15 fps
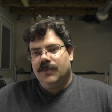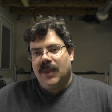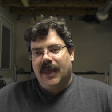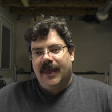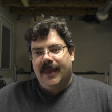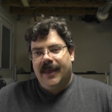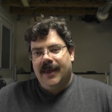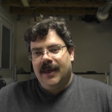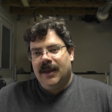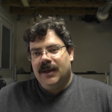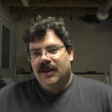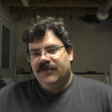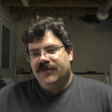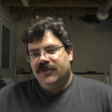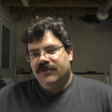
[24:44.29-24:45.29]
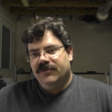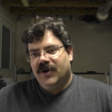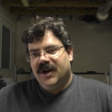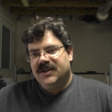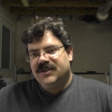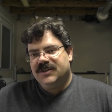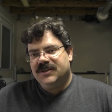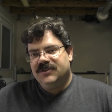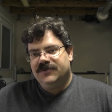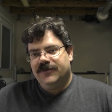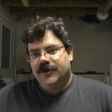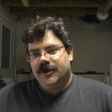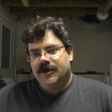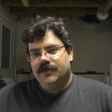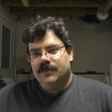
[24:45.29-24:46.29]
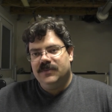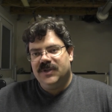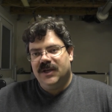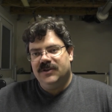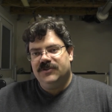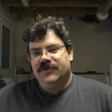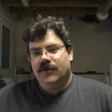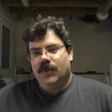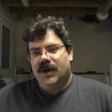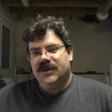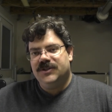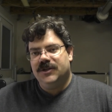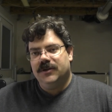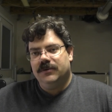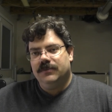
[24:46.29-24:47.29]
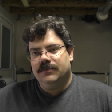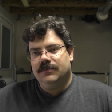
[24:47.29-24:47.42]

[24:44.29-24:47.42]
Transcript: And if you've watched this far, thanks for watching.